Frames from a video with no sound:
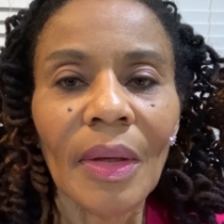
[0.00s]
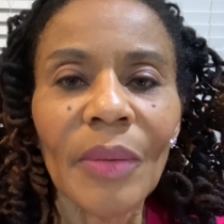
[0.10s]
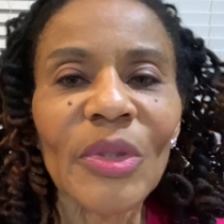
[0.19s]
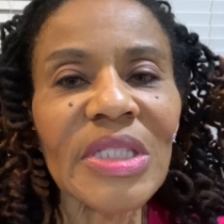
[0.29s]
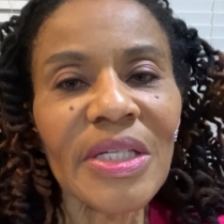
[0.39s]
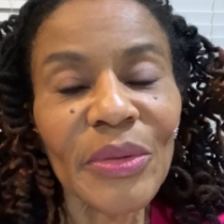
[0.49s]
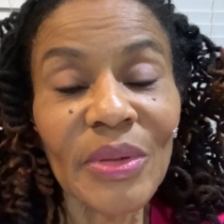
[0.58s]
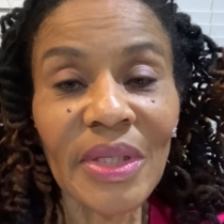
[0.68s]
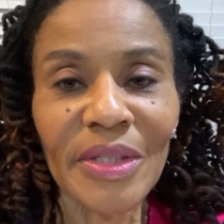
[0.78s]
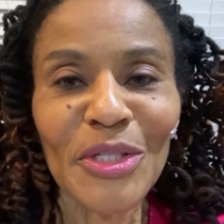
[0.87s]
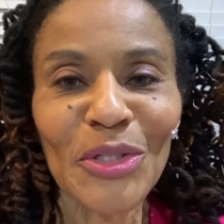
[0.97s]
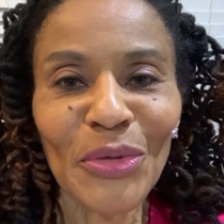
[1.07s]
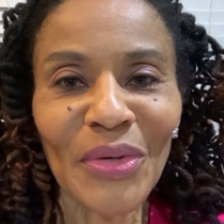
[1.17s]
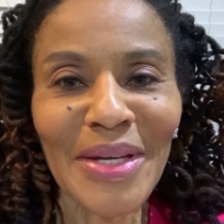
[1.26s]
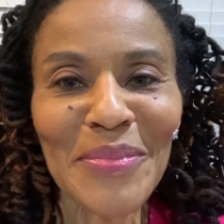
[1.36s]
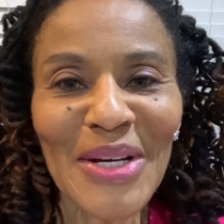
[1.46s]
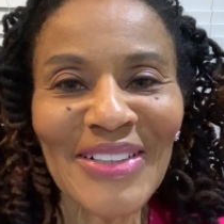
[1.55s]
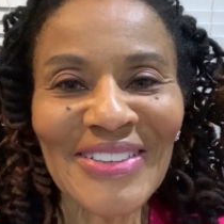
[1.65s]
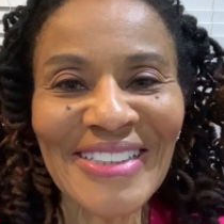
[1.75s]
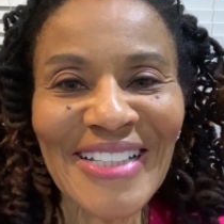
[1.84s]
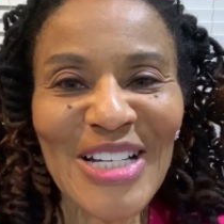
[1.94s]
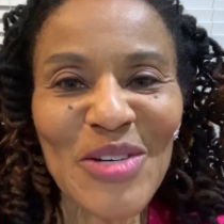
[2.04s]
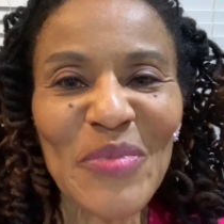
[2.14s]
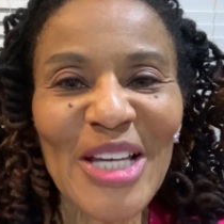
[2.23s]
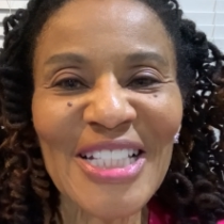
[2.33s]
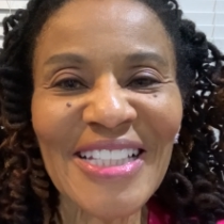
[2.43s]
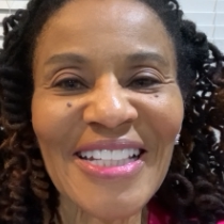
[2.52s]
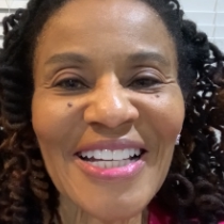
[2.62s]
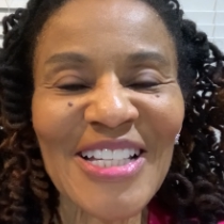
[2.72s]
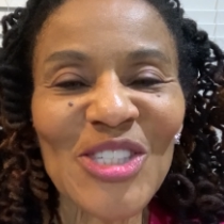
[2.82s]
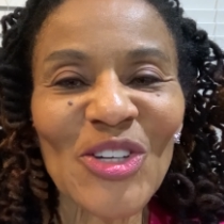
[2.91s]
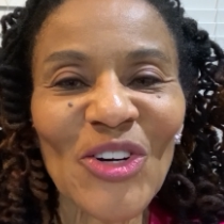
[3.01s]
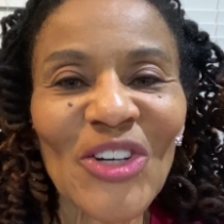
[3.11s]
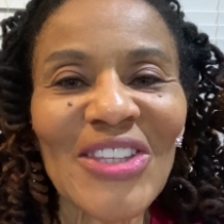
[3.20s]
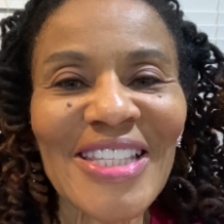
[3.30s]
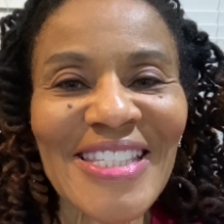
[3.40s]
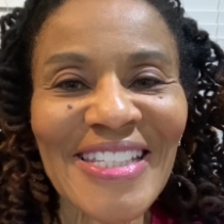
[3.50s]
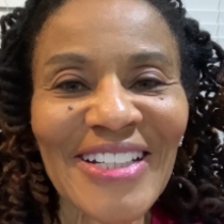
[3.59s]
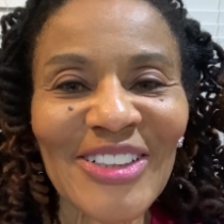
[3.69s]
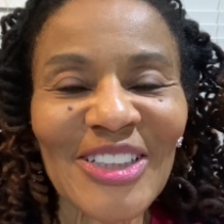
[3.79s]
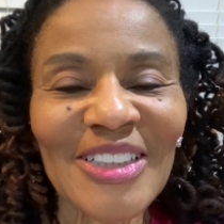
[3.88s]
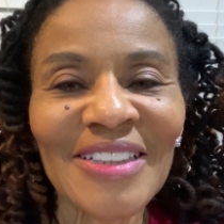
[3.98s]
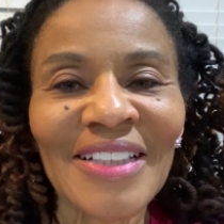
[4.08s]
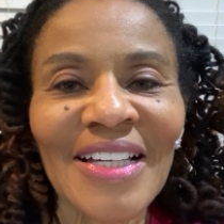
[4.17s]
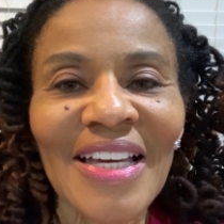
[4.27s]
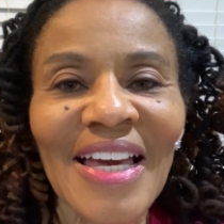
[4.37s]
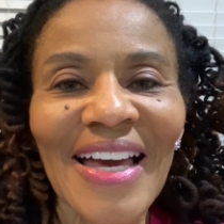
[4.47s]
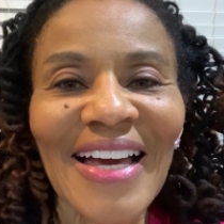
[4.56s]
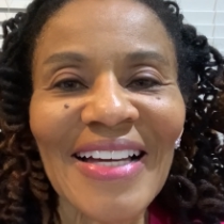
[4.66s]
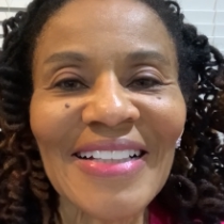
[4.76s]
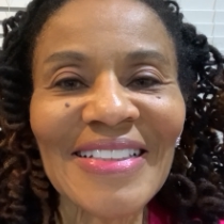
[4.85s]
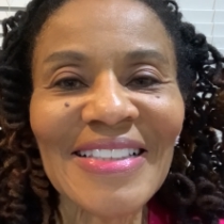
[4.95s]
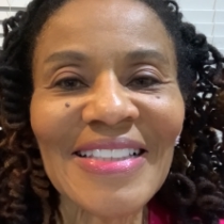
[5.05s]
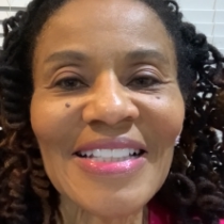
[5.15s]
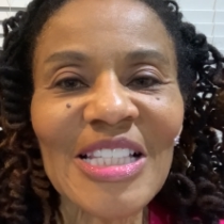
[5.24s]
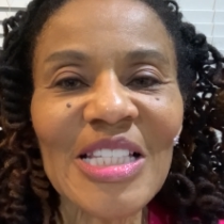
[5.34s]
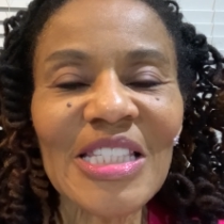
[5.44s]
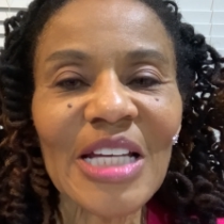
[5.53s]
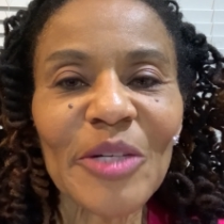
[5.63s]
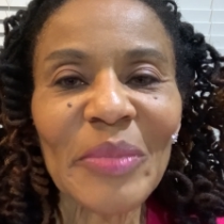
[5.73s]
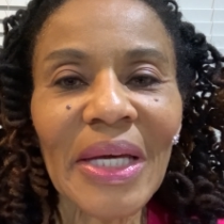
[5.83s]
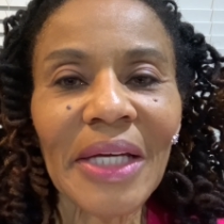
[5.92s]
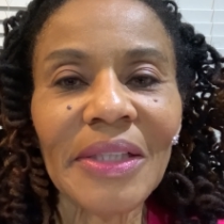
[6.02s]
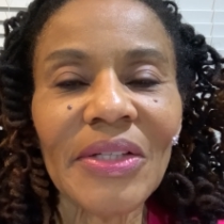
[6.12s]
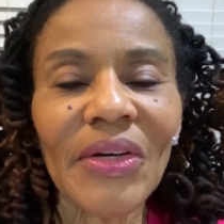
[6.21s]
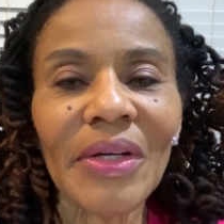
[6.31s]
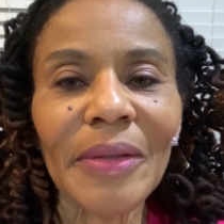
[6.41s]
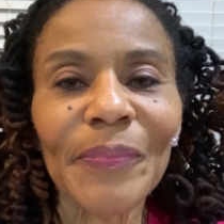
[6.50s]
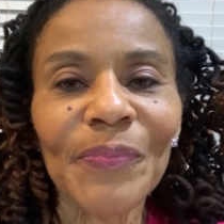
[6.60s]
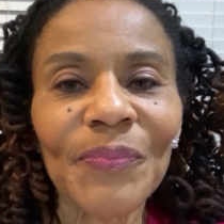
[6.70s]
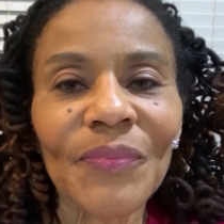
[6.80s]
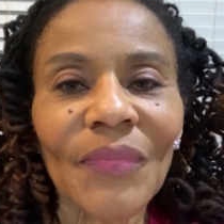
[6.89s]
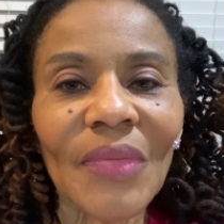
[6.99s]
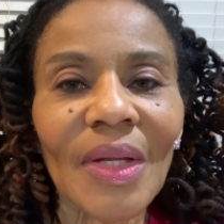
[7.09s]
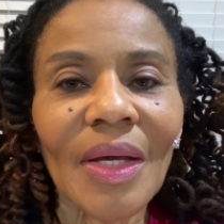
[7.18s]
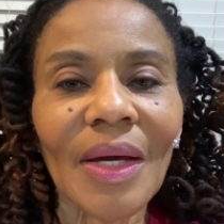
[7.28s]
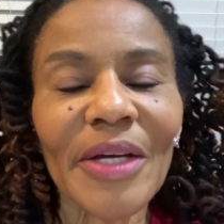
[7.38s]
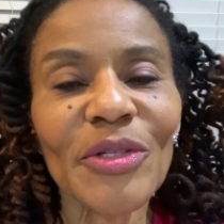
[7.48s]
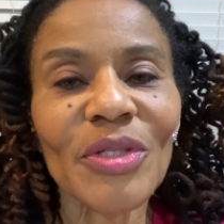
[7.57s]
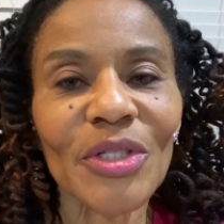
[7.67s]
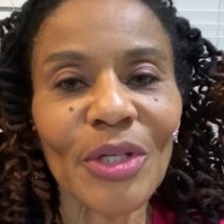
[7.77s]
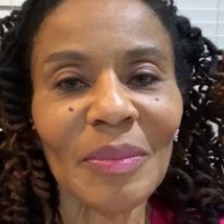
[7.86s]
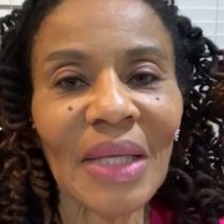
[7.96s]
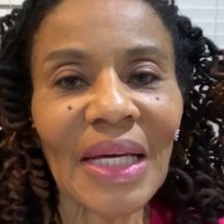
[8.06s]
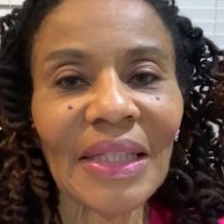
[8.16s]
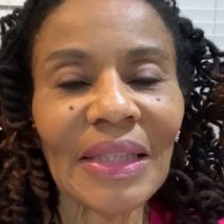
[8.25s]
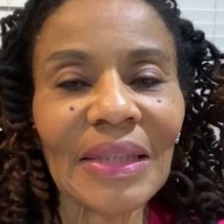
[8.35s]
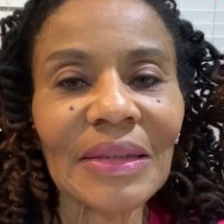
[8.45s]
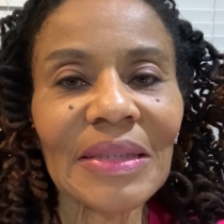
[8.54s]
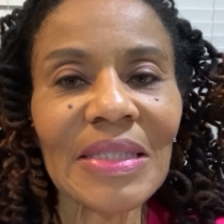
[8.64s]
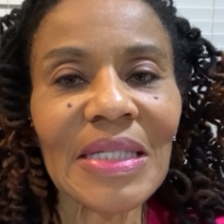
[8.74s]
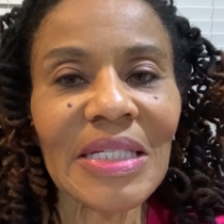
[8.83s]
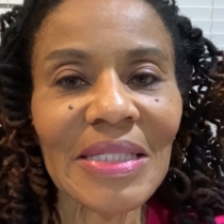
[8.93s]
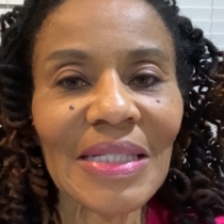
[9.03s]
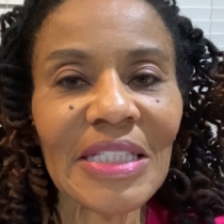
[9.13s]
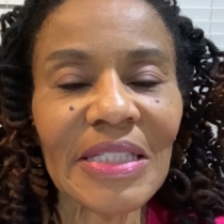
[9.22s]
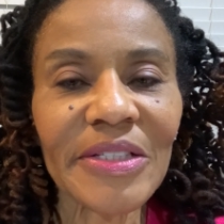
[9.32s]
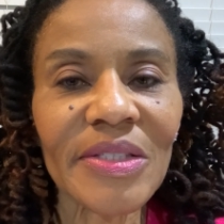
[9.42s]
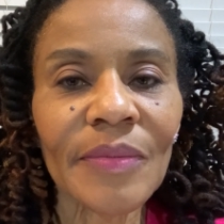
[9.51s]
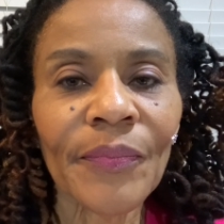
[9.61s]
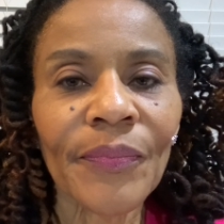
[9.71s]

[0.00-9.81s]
I want to tell you another story about a patient that I saw this year. And this young man, I use the term lightly, he's in his 60s.